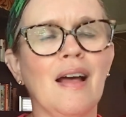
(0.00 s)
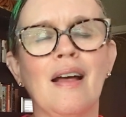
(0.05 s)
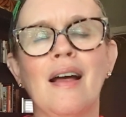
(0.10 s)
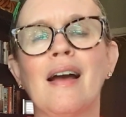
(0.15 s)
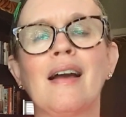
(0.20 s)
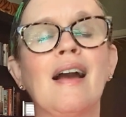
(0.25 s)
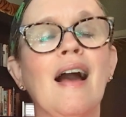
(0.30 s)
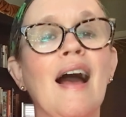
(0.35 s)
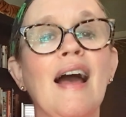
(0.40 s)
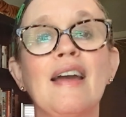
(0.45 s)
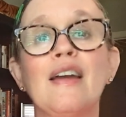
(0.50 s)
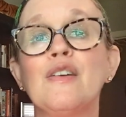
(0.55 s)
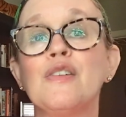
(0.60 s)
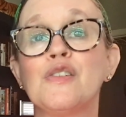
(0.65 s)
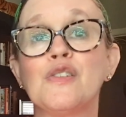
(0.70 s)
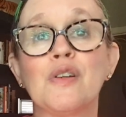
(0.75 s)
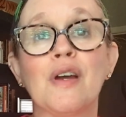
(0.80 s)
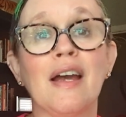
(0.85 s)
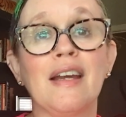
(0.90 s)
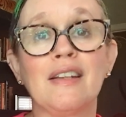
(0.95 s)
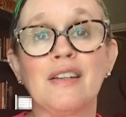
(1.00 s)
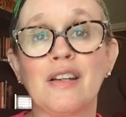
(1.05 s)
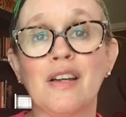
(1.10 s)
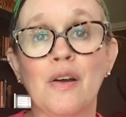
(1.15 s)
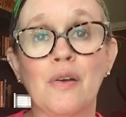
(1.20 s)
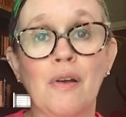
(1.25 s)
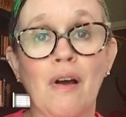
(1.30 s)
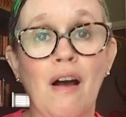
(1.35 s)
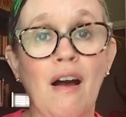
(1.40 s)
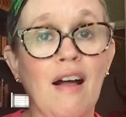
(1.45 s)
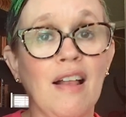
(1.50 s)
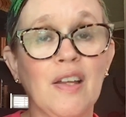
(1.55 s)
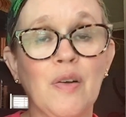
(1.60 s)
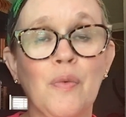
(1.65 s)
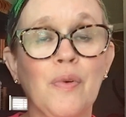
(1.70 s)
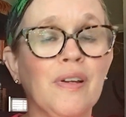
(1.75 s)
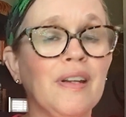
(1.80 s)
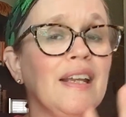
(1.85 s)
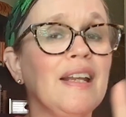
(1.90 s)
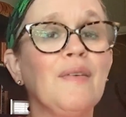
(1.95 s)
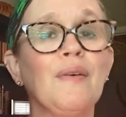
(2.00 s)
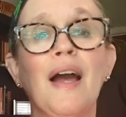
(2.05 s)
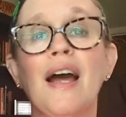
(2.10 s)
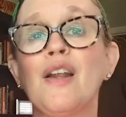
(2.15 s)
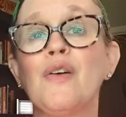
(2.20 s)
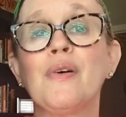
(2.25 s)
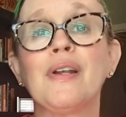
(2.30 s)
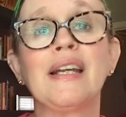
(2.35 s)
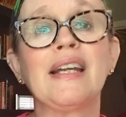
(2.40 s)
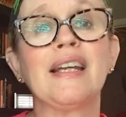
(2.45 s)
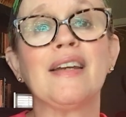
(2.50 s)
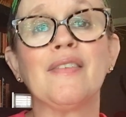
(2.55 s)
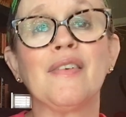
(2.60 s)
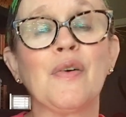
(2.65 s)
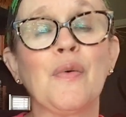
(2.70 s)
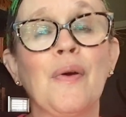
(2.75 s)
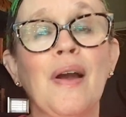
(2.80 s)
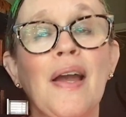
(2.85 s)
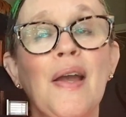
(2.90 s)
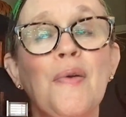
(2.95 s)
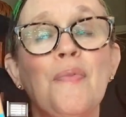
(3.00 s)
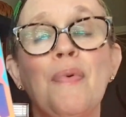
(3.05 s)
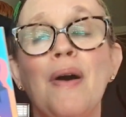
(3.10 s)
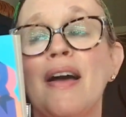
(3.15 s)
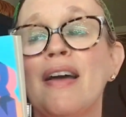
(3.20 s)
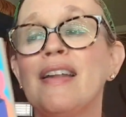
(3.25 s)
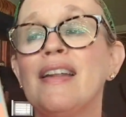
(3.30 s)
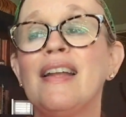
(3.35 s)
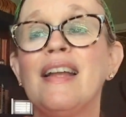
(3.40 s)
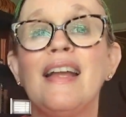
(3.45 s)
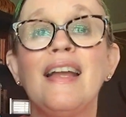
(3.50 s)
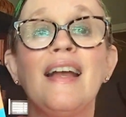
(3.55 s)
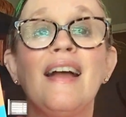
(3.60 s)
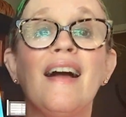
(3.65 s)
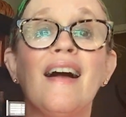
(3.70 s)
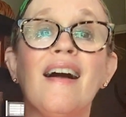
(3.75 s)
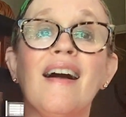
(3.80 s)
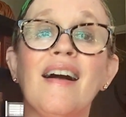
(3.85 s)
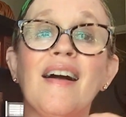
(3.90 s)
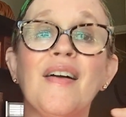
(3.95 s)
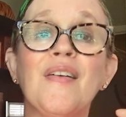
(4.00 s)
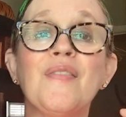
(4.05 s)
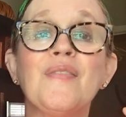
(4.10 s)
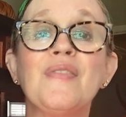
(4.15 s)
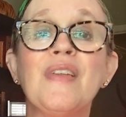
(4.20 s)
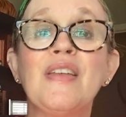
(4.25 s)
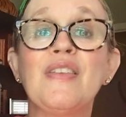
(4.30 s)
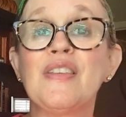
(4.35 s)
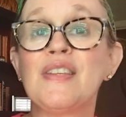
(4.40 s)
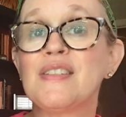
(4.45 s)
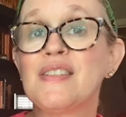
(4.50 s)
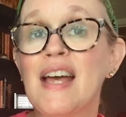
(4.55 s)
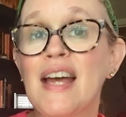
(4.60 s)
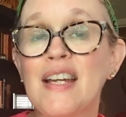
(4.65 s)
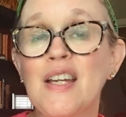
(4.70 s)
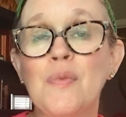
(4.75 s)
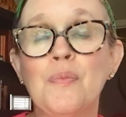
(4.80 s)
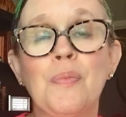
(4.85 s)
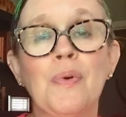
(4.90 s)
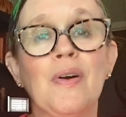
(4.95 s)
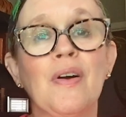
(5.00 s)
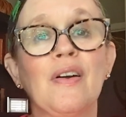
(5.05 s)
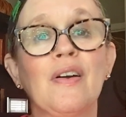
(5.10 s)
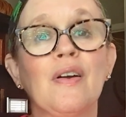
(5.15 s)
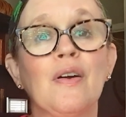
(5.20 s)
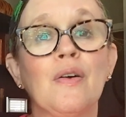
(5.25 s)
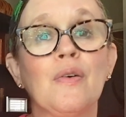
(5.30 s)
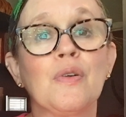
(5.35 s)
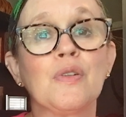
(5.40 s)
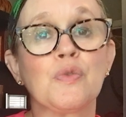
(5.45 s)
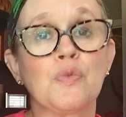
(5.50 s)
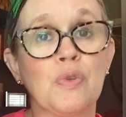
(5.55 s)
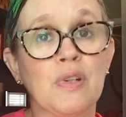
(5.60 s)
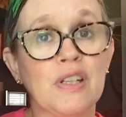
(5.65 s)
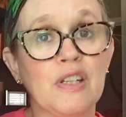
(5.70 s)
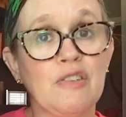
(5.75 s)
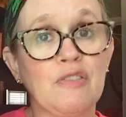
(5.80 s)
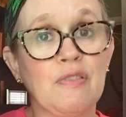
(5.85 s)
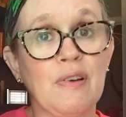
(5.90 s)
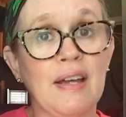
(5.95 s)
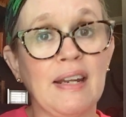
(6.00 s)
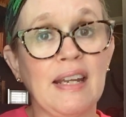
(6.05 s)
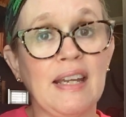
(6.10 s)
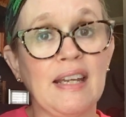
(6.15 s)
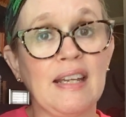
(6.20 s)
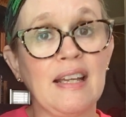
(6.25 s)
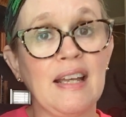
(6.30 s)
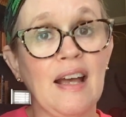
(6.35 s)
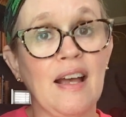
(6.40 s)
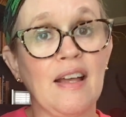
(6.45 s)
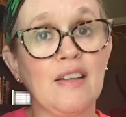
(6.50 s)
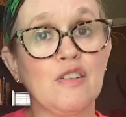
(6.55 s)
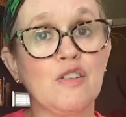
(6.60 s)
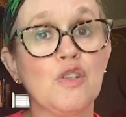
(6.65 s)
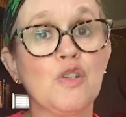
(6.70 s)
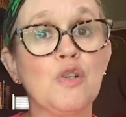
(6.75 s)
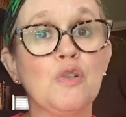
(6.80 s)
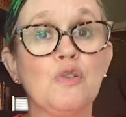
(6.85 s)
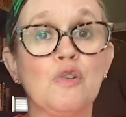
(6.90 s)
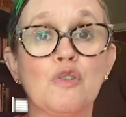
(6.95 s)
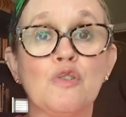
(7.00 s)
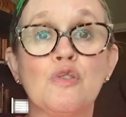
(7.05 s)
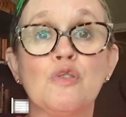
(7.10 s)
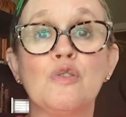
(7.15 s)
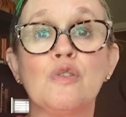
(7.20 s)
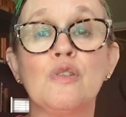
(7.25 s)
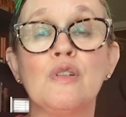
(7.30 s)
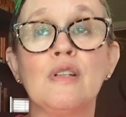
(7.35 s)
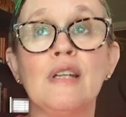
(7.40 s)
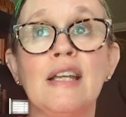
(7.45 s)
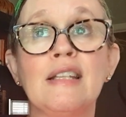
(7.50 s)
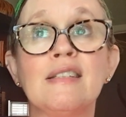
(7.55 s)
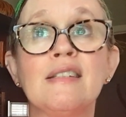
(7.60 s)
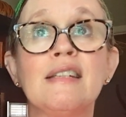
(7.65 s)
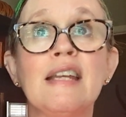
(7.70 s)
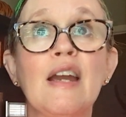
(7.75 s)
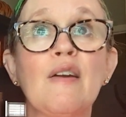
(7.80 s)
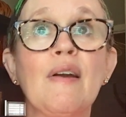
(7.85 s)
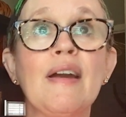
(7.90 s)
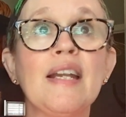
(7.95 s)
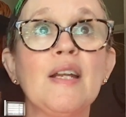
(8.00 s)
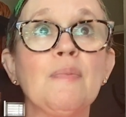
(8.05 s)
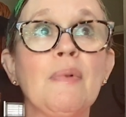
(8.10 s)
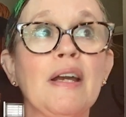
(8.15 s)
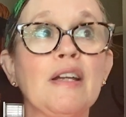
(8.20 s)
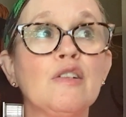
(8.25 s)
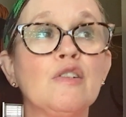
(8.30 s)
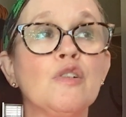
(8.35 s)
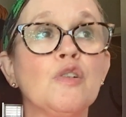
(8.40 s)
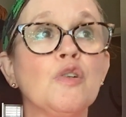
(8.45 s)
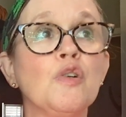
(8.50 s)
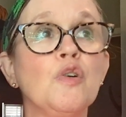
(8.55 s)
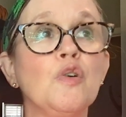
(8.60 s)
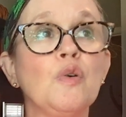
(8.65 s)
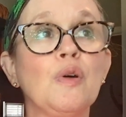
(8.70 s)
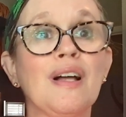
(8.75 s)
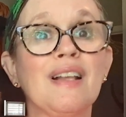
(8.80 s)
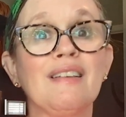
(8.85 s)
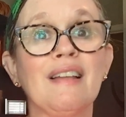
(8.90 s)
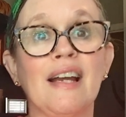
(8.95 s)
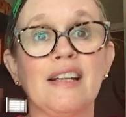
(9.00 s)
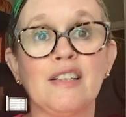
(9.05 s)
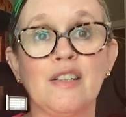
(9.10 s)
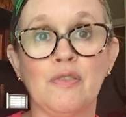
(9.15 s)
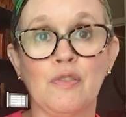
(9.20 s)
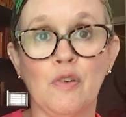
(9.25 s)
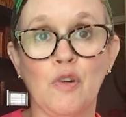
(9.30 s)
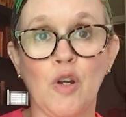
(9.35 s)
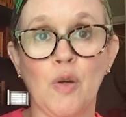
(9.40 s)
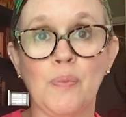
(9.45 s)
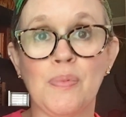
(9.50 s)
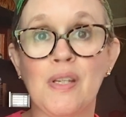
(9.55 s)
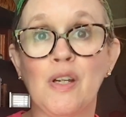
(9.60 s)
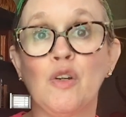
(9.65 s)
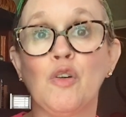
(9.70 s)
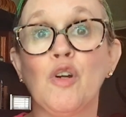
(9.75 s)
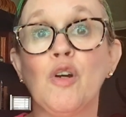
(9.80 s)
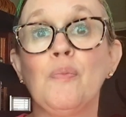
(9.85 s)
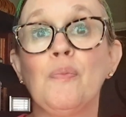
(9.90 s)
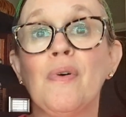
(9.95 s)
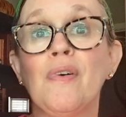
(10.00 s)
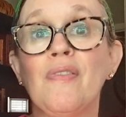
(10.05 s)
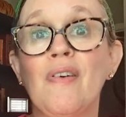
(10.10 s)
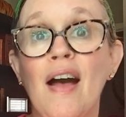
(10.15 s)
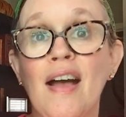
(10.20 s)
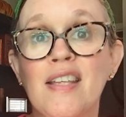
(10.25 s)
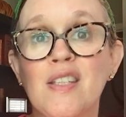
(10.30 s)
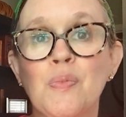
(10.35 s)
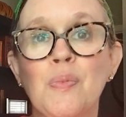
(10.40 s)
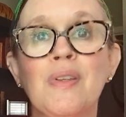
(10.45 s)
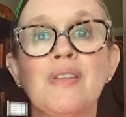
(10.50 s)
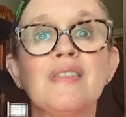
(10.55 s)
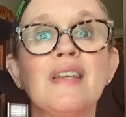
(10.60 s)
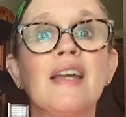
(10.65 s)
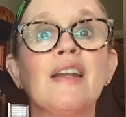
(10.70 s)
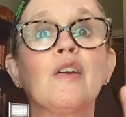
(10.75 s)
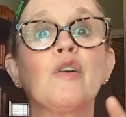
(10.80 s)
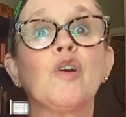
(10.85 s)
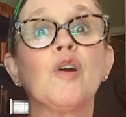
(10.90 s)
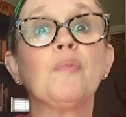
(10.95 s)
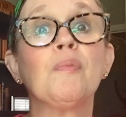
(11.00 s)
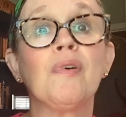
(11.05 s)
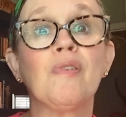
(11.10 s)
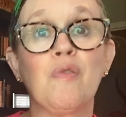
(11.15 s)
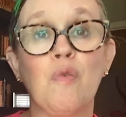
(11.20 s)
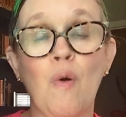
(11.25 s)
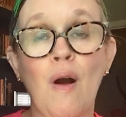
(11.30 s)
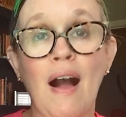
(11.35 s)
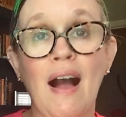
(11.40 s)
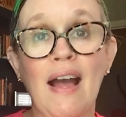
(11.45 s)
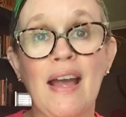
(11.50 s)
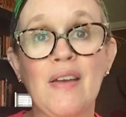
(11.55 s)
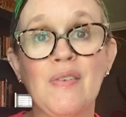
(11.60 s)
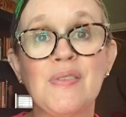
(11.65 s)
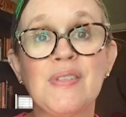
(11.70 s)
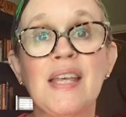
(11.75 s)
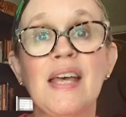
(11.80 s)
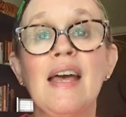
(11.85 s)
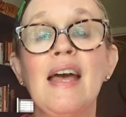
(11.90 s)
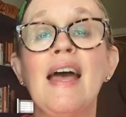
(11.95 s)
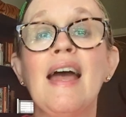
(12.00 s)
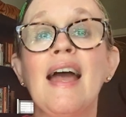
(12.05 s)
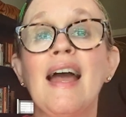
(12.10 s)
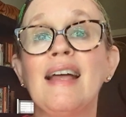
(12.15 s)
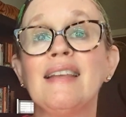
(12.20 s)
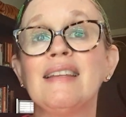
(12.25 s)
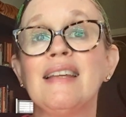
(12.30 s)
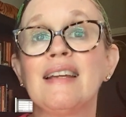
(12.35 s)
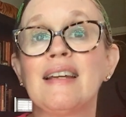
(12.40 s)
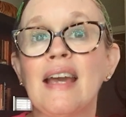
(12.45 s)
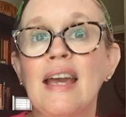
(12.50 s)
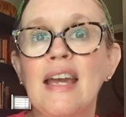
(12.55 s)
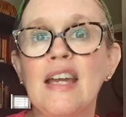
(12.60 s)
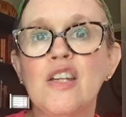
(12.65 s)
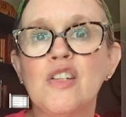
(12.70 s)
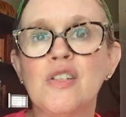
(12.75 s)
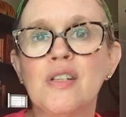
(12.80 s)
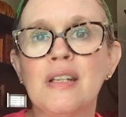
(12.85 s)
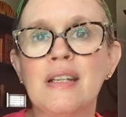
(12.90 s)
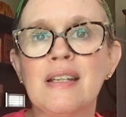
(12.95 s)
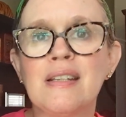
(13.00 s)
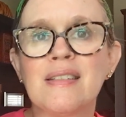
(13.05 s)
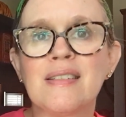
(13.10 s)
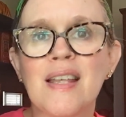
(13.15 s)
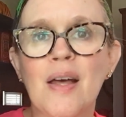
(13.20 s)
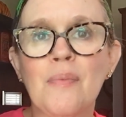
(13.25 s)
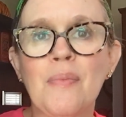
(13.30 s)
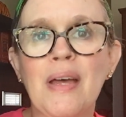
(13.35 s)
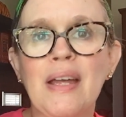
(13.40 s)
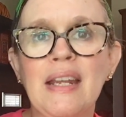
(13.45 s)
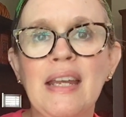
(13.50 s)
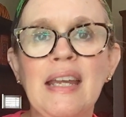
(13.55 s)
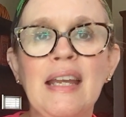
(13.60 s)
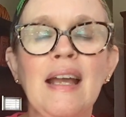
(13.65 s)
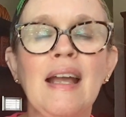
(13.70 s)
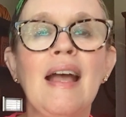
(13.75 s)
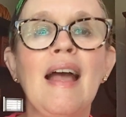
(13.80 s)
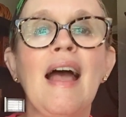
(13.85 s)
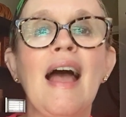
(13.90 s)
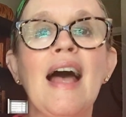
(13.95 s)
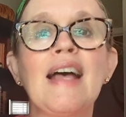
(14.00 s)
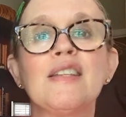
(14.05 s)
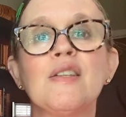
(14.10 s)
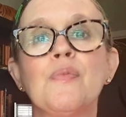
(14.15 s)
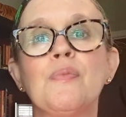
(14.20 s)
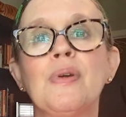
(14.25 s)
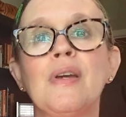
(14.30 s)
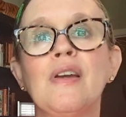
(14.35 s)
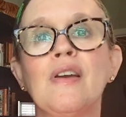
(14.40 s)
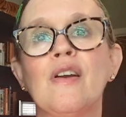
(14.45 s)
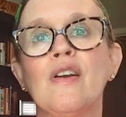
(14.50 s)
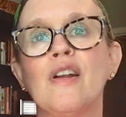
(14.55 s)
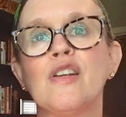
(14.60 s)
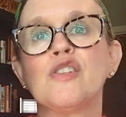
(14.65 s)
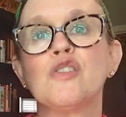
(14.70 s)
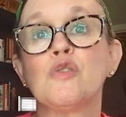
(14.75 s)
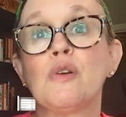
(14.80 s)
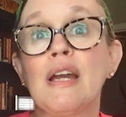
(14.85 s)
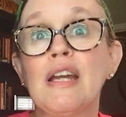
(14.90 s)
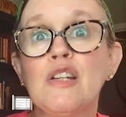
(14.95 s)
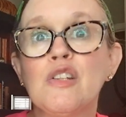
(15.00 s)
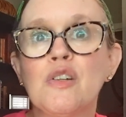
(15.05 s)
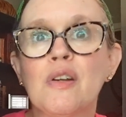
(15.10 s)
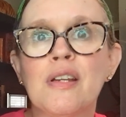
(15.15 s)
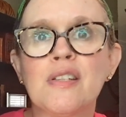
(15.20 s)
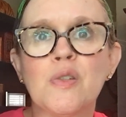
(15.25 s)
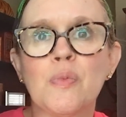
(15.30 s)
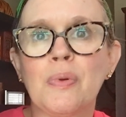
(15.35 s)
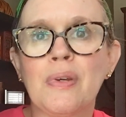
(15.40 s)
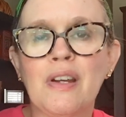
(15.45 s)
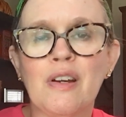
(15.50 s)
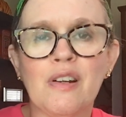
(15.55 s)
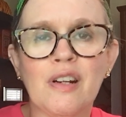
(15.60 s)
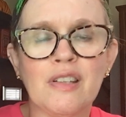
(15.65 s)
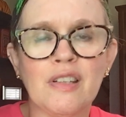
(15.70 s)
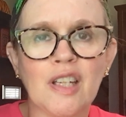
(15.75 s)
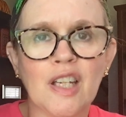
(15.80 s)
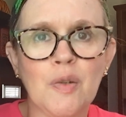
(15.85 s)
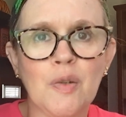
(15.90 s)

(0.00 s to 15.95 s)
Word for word: a guy who's trying to go to Hollywood. Anyway, I don't want to give it away, but um, and the second book was really funny. Uh, two, there's it's narrated by two collective groups, a group of husbands and a group of wives. And the occasion is somebody has appeared, a stranger has appeared at the